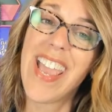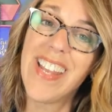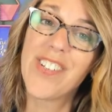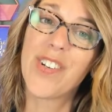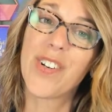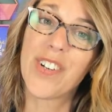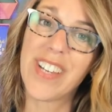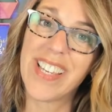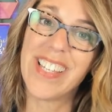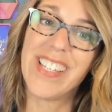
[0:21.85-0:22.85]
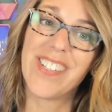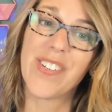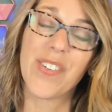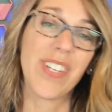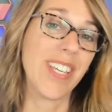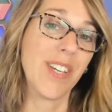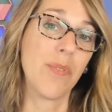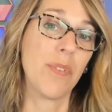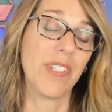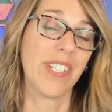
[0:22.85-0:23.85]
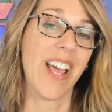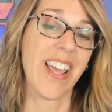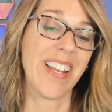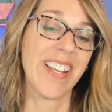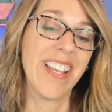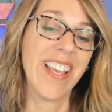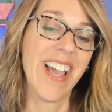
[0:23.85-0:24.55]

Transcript: enter is your equal sign.